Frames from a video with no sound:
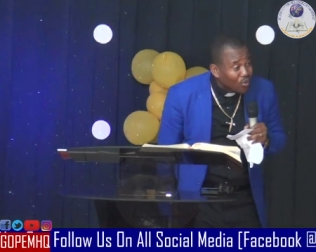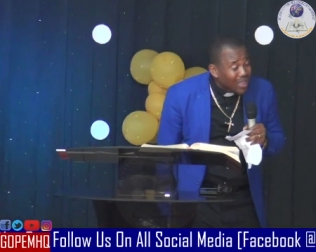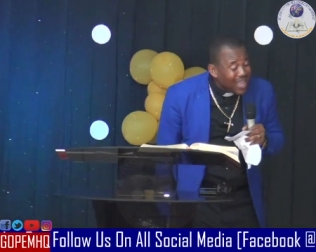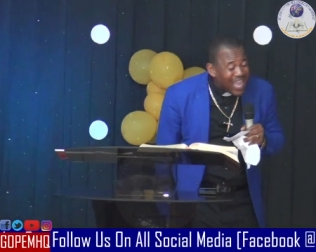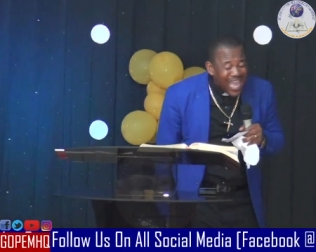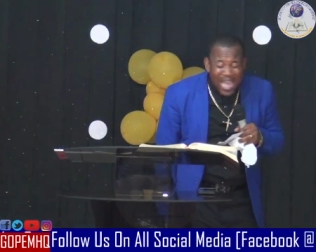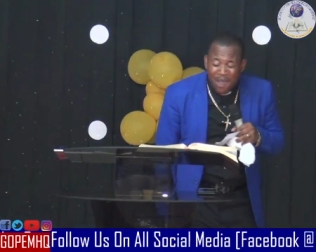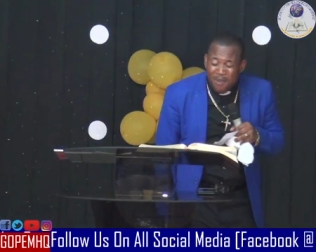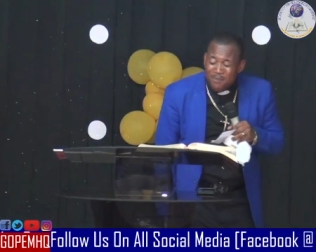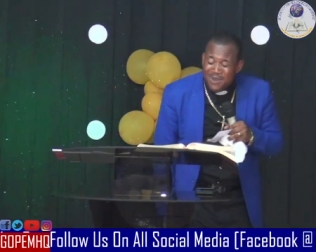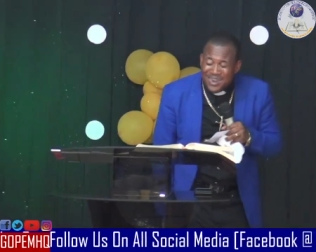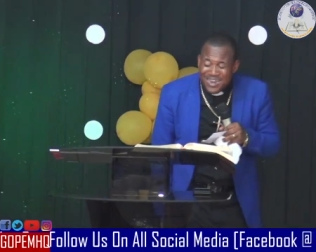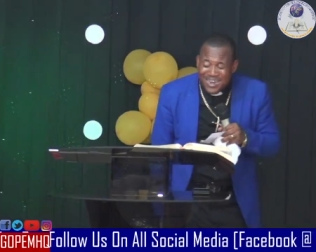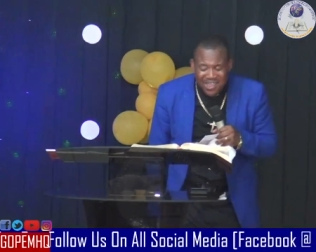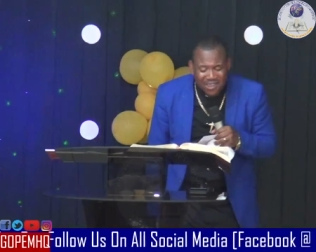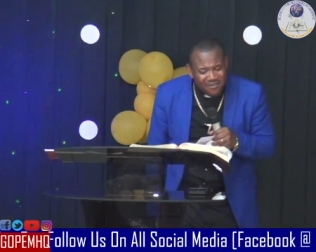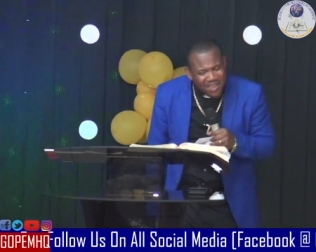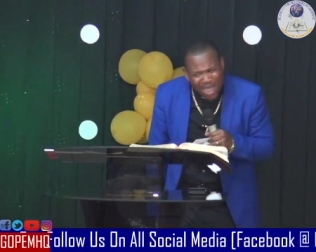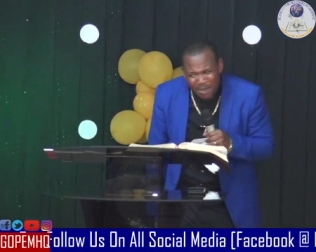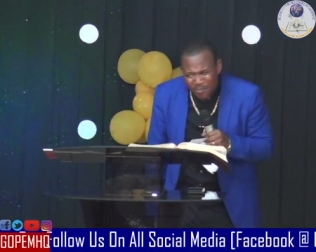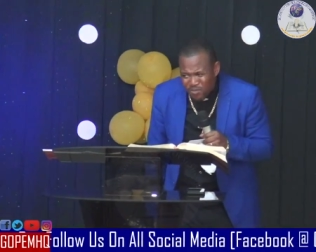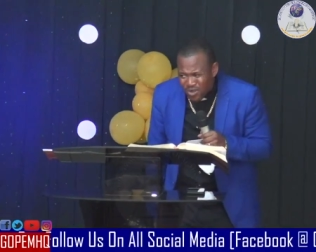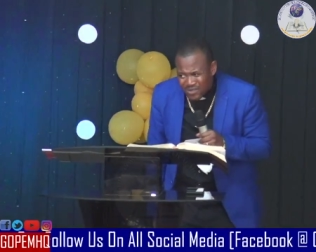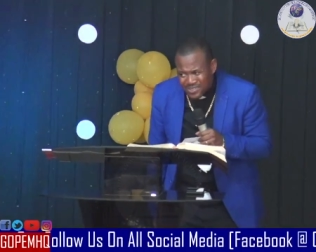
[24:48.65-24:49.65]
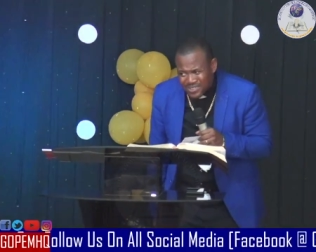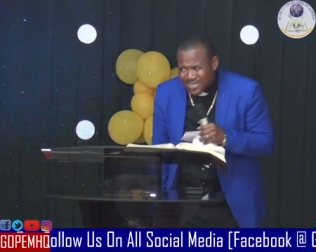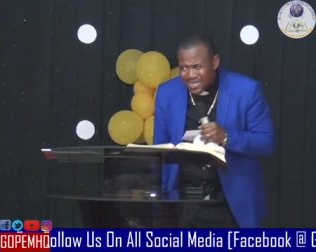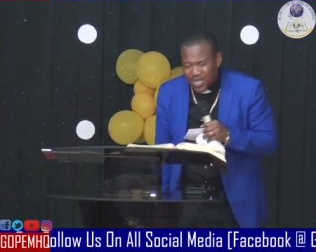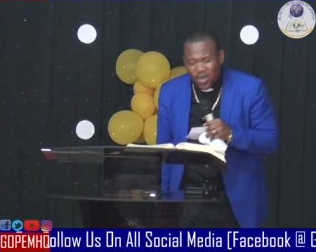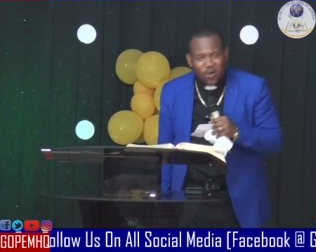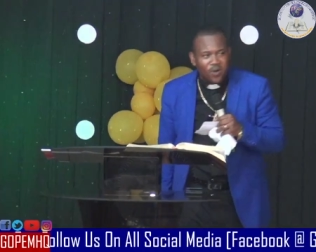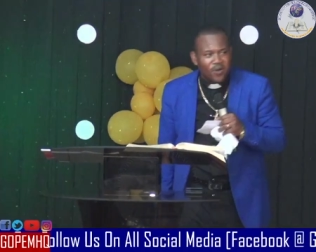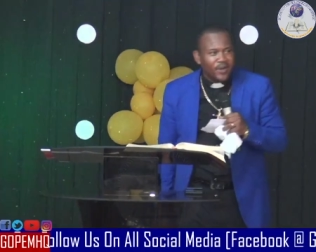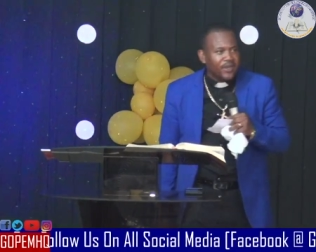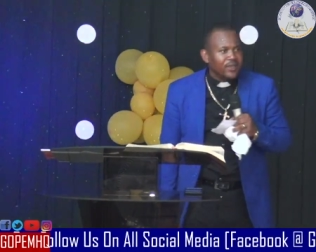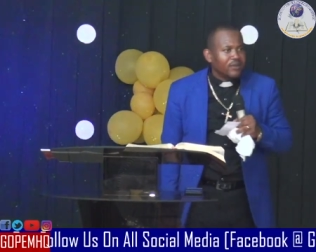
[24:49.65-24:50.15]
I'm ne- I'm not in a
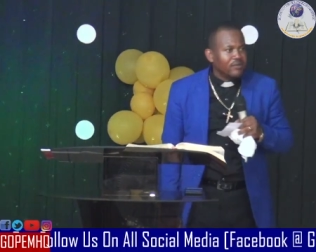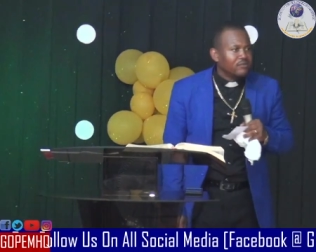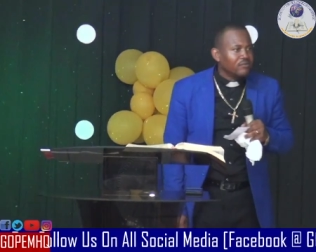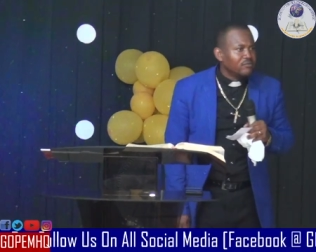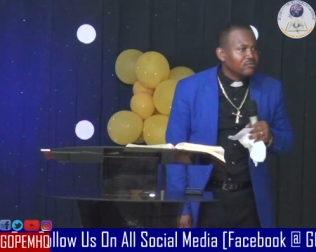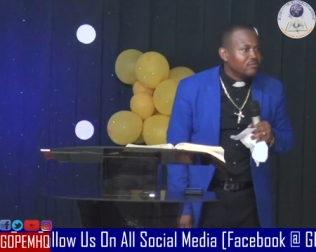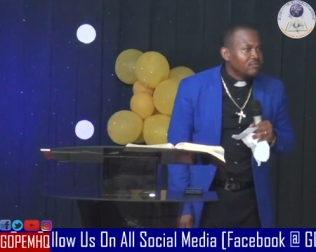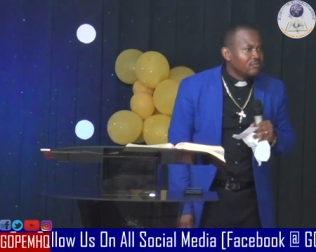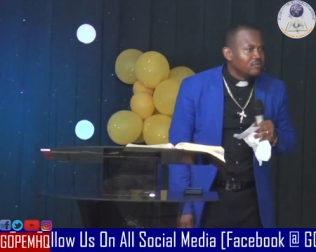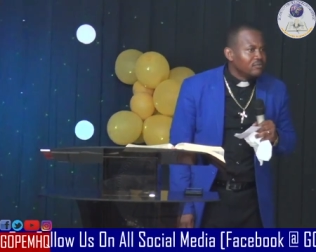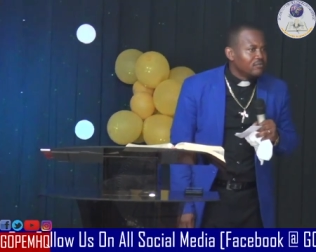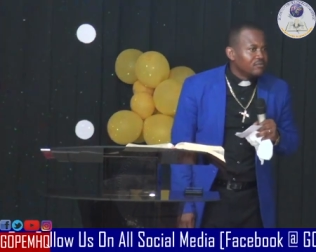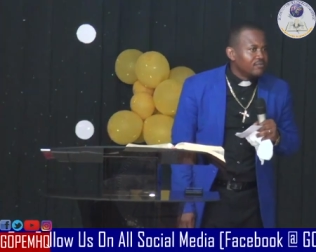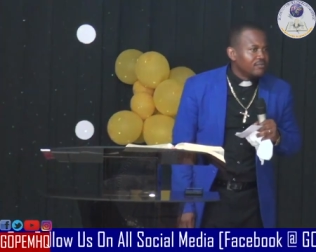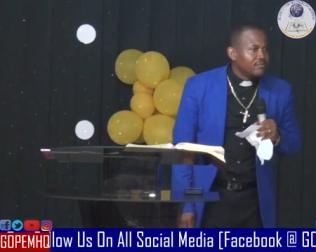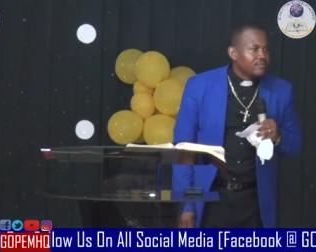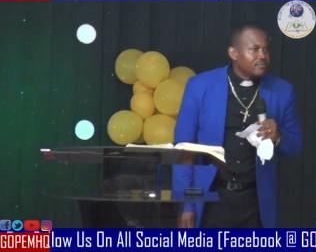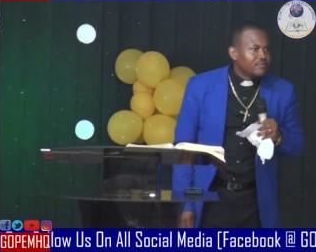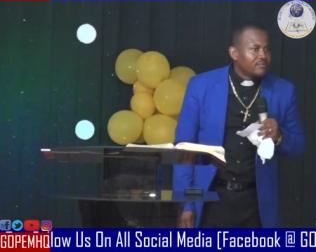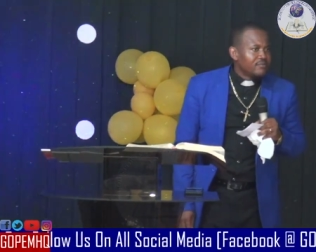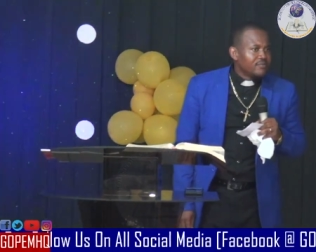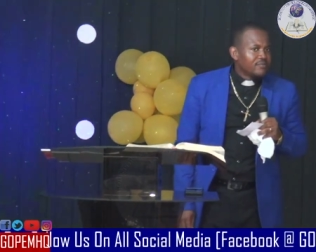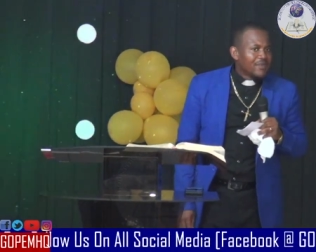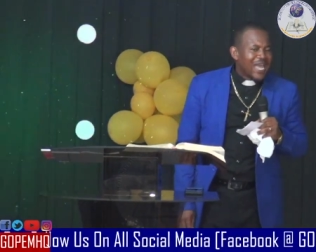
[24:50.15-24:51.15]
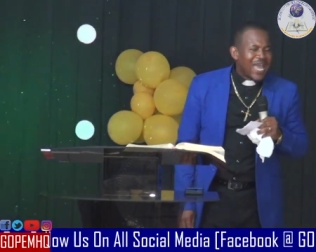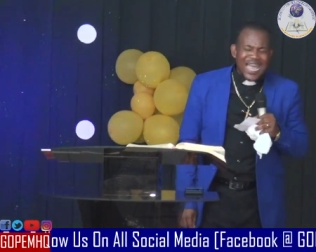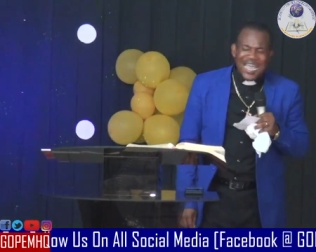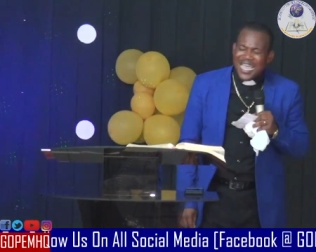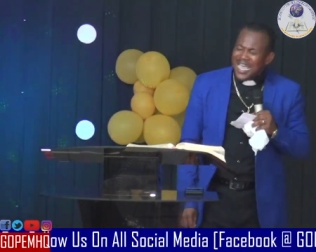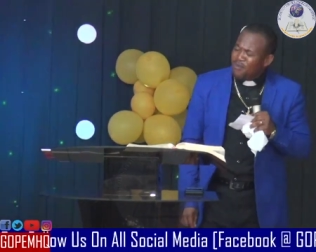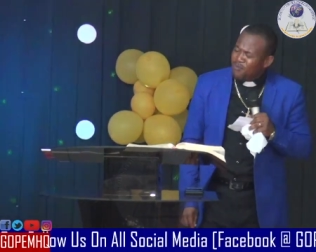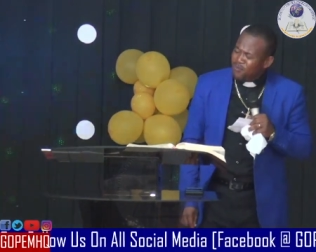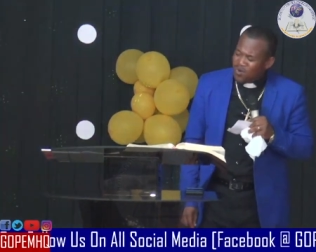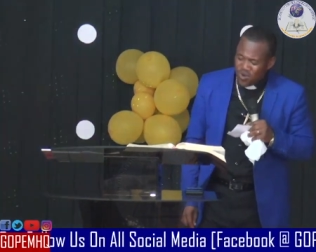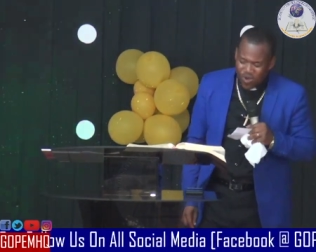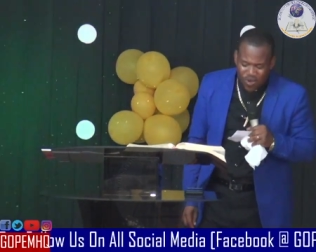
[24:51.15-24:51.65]
hurry. I
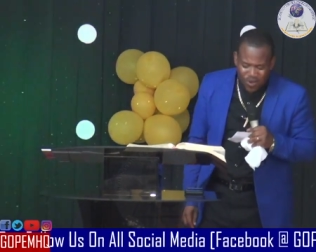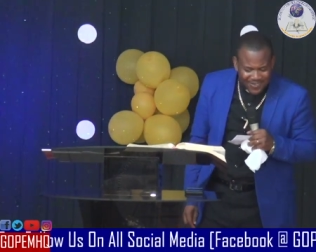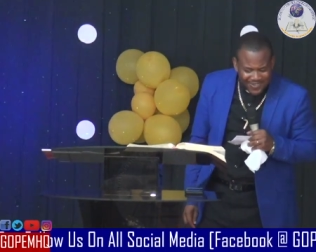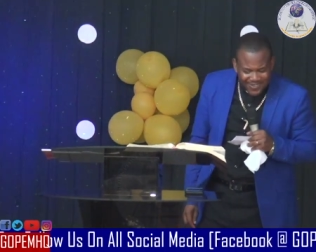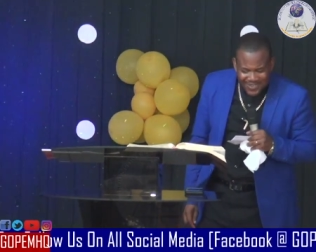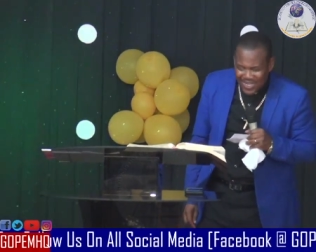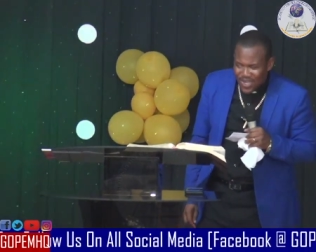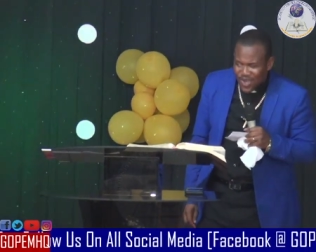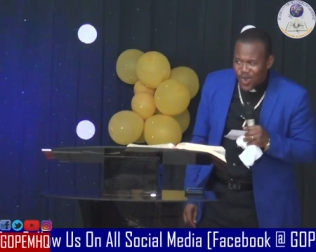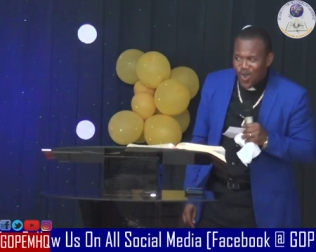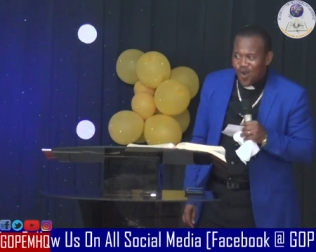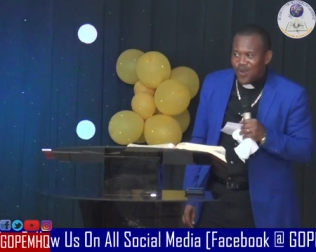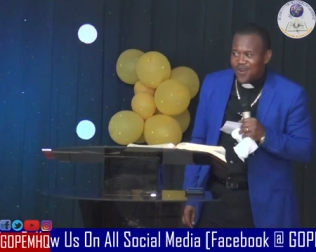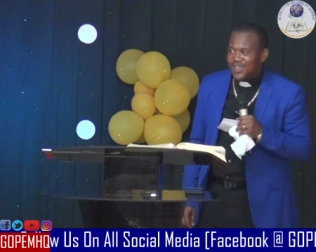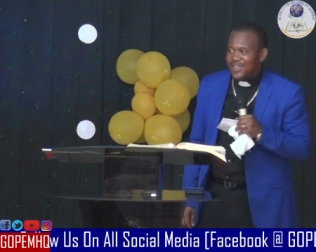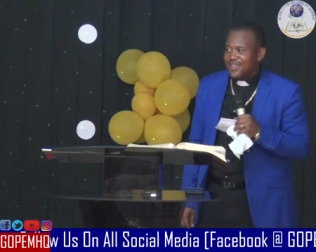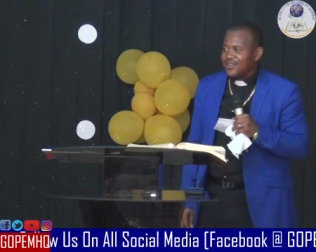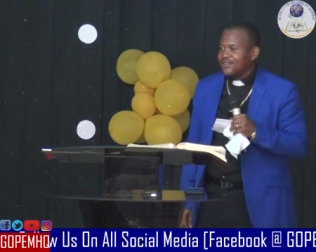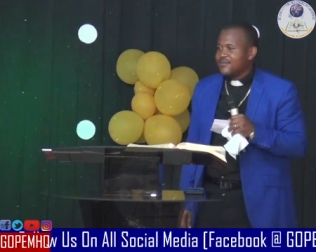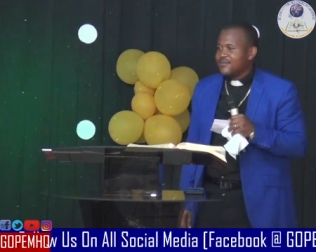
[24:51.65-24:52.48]
am not in a hurry.